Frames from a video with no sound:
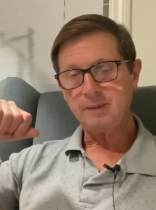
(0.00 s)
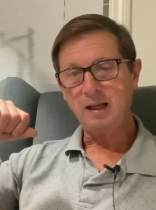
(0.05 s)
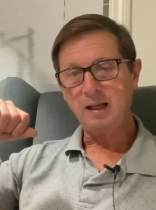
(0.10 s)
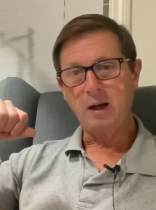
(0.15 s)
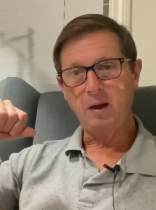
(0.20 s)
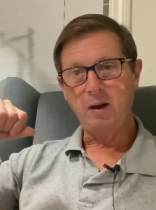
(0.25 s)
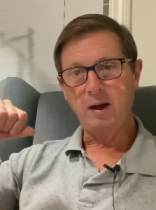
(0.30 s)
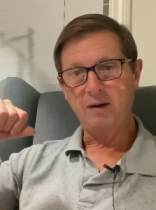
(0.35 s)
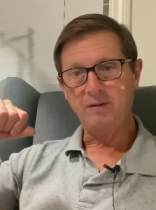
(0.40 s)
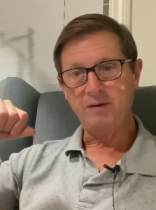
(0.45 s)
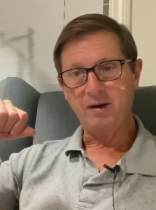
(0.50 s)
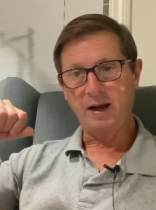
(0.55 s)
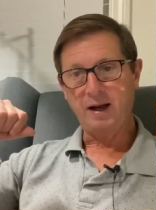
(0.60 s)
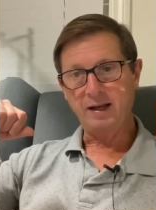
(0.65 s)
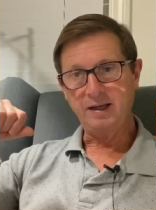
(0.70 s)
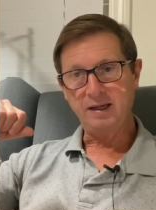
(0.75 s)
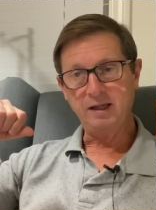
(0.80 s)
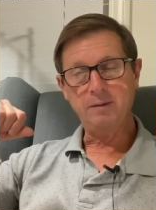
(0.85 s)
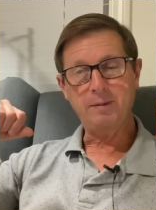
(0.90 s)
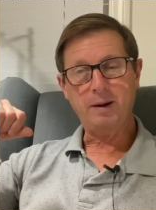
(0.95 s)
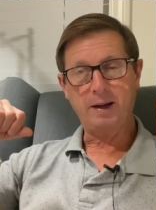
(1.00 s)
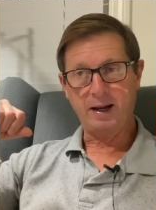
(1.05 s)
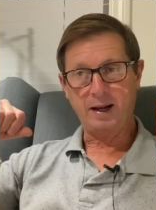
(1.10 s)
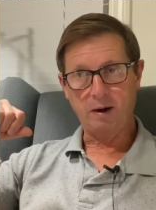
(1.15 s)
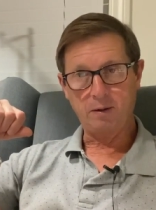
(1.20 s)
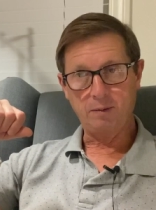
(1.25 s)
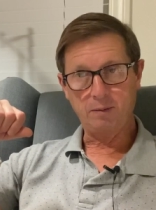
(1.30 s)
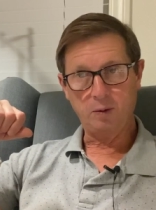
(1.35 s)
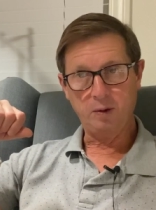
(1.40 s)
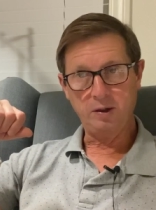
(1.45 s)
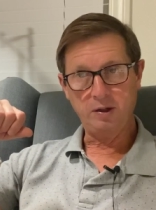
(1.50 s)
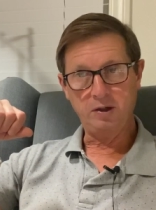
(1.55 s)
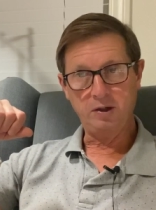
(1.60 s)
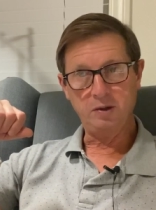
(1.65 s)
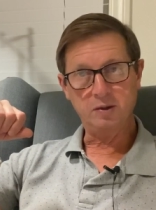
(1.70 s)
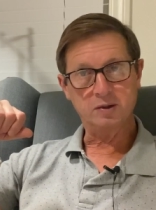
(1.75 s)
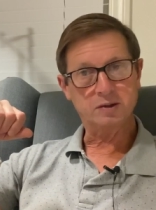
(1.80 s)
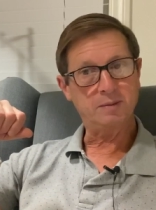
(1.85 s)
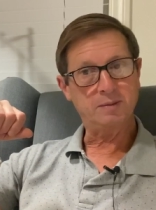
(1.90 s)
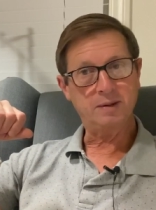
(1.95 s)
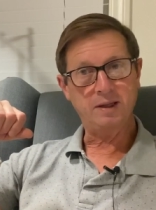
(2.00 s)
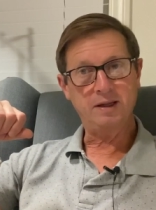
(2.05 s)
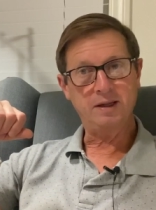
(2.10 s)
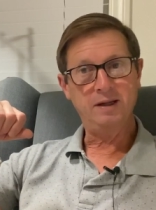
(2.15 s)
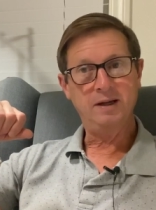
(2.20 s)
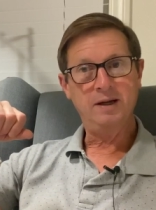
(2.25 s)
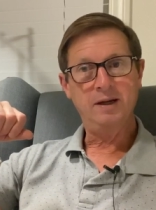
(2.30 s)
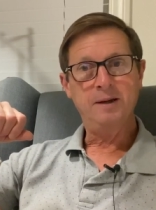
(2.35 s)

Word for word: I have an idea about how I'm going to do something,